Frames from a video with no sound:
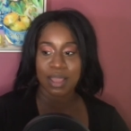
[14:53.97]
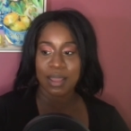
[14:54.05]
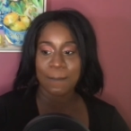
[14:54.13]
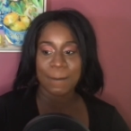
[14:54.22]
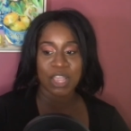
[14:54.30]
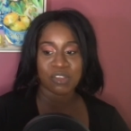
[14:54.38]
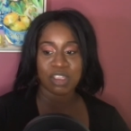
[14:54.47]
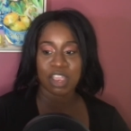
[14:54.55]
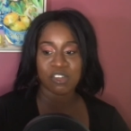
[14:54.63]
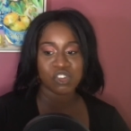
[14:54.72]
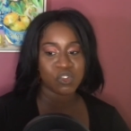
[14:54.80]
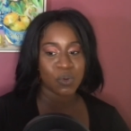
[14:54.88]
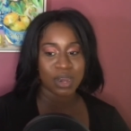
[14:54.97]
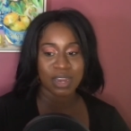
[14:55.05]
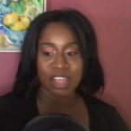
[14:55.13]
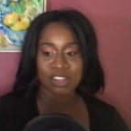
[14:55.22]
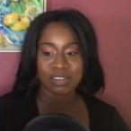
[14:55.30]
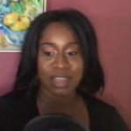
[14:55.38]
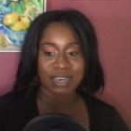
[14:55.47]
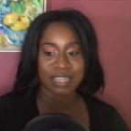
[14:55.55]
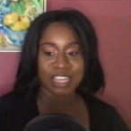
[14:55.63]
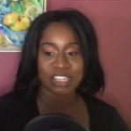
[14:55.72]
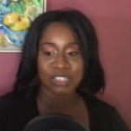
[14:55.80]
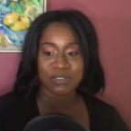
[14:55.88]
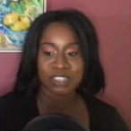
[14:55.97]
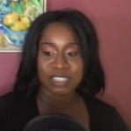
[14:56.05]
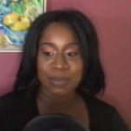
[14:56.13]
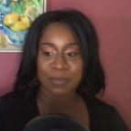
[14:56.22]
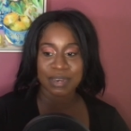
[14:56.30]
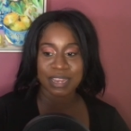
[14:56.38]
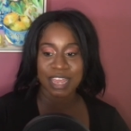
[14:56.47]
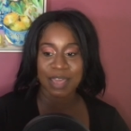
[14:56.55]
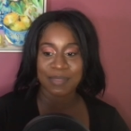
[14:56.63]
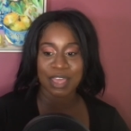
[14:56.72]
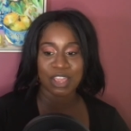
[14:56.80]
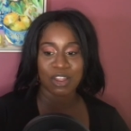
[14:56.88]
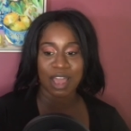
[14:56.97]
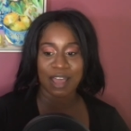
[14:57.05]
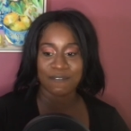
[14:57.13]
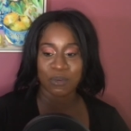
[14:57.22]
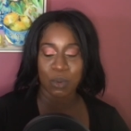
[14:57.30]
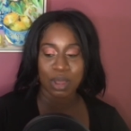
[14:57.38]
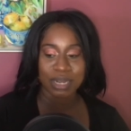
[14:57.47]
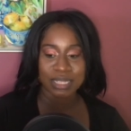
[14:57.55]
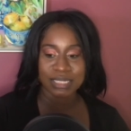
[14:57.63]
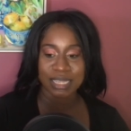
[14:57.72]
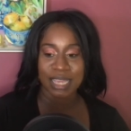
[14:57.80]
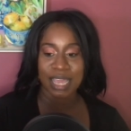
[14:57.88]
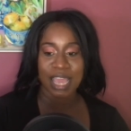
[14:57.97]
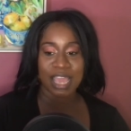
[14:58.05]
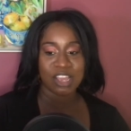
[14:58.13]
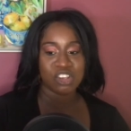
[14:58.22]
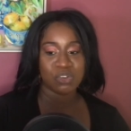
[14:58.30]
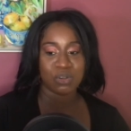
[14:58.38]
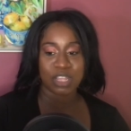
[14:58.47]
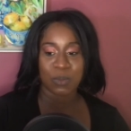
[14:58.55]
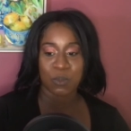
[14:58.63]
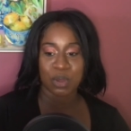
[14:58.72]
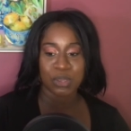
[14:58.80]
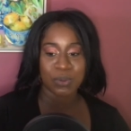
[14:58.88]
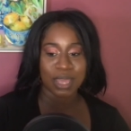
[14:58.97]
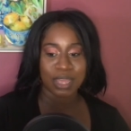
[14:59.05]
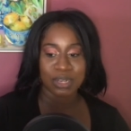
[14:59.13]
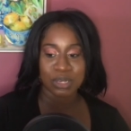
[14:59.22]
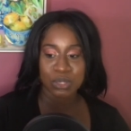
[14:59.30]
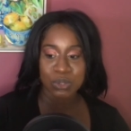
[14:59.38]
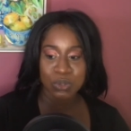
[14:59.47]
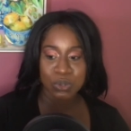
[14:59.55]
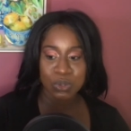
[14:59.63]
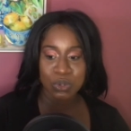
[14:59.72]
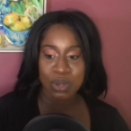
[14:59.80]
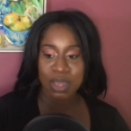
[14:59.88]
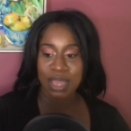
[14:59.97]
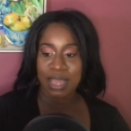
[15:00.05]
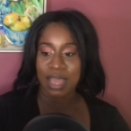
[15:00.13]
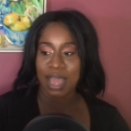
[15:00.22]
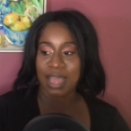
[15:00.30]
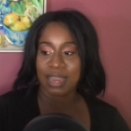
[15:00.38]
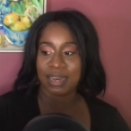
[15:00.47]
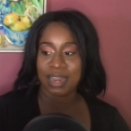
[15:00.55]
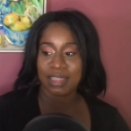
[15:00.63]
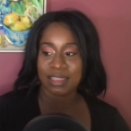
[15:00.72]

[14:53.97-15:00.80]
make sure you're showing at each step of the game that you have quality. Show them what you can do, and let